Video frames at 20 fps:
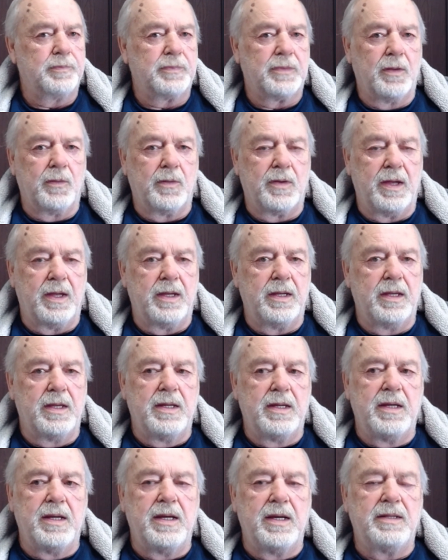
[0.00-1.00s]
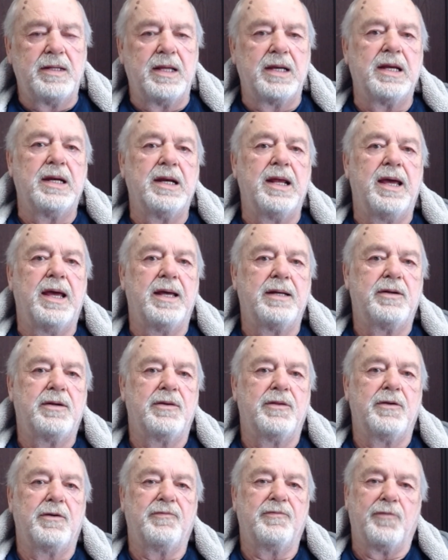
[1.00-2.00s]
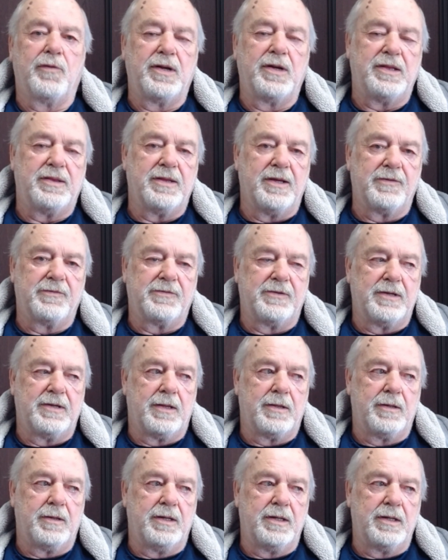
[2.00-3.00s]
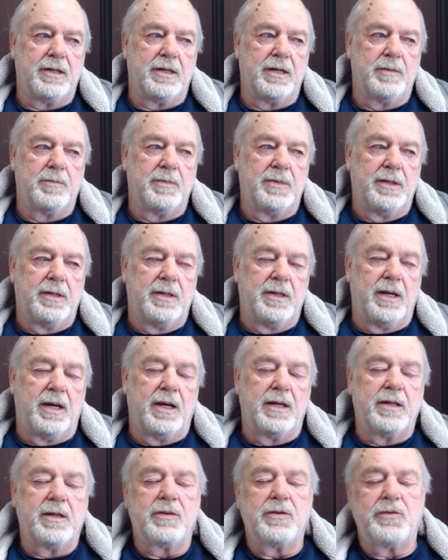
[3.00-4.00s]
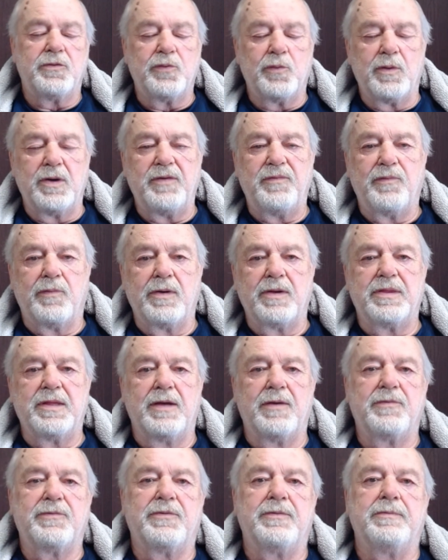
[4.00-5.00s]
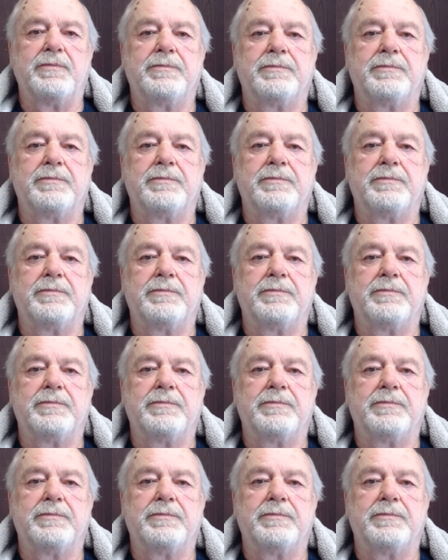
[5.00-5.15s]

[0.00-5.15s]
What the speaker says: okay, and they can add to their $40,000 income another 24,000.